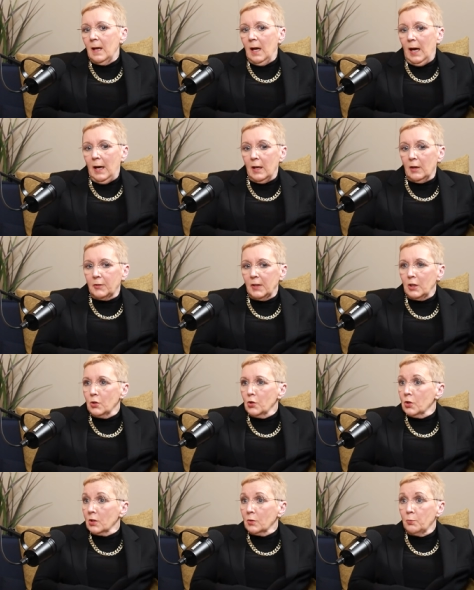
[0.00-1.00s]
And I think
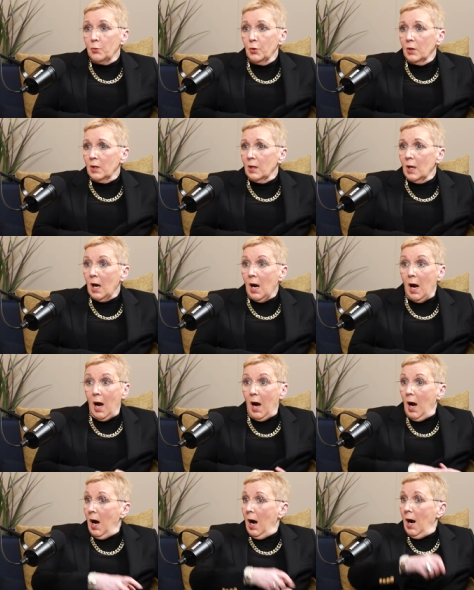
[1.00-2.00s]
just putting
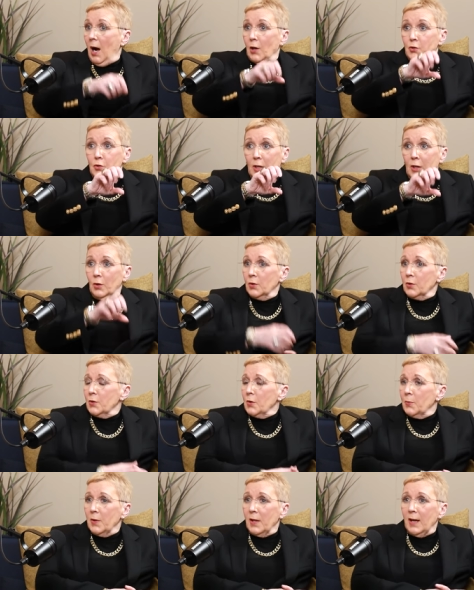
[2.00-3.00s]
a drink on
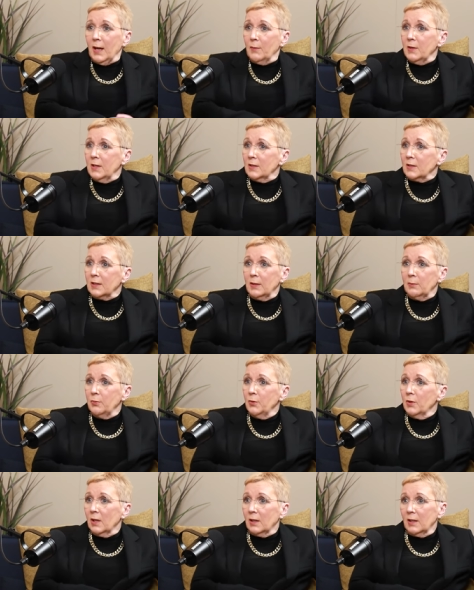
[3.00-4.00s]
top of that, I mean, it's like
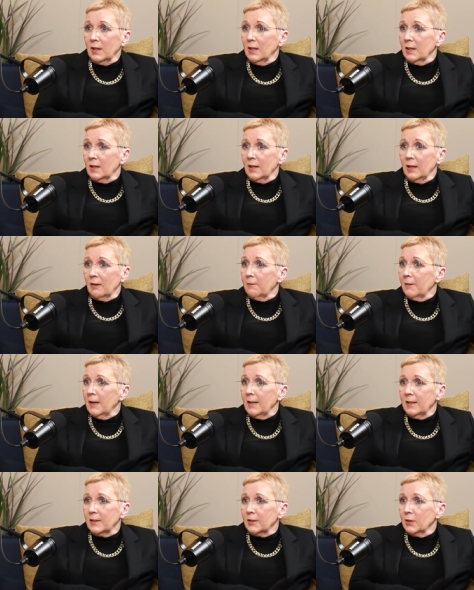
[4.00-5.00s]
putting a lighter at a
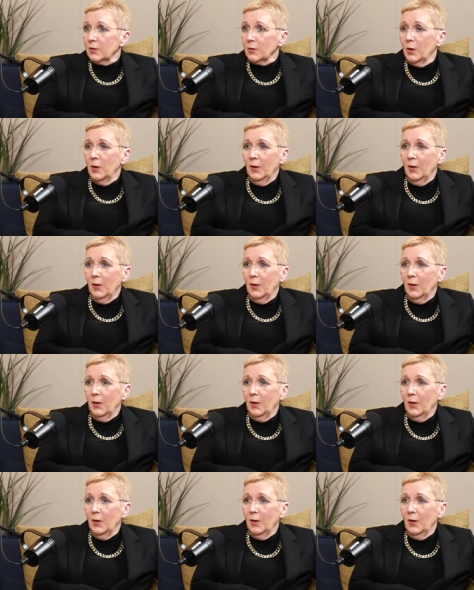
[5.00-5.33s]
fire, you know.